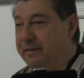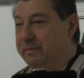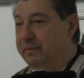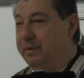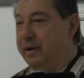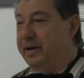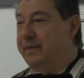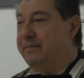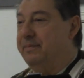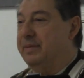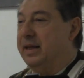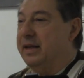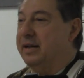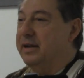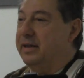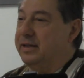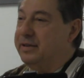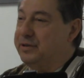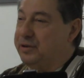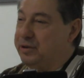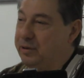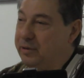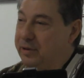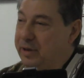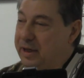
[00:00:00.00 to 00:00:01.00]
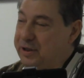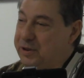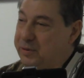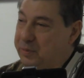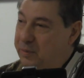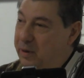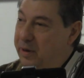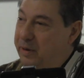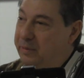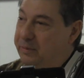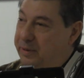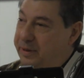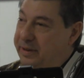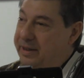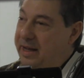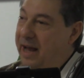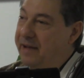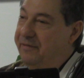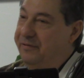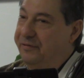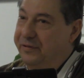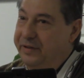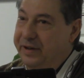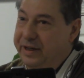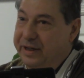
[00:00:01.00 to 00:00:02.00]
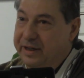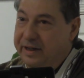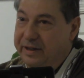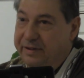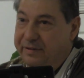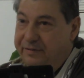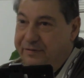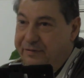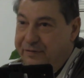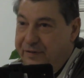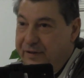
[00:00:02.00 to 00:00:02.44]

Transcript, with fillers: But so let's work with that figure.